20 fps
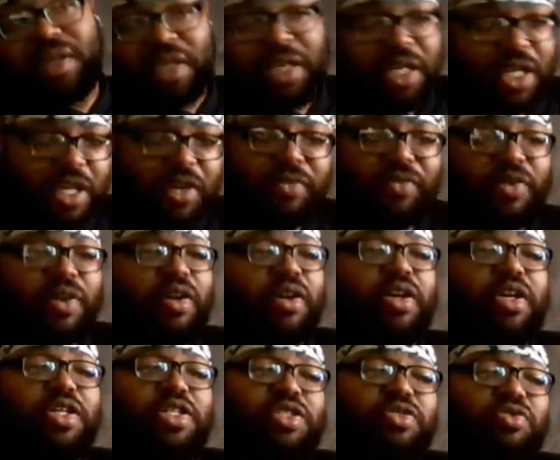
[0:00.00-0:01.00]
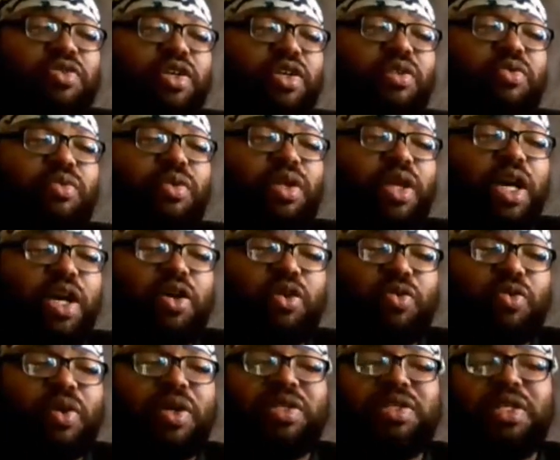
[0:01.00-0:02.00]
in N F L history, without
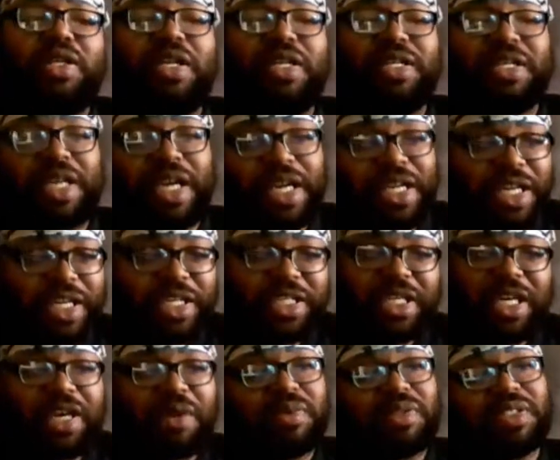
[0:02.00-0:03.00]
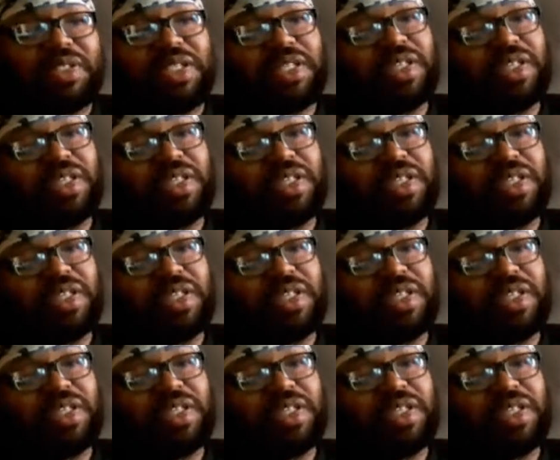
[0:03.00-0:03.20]
question. LaDainian Tomlinson,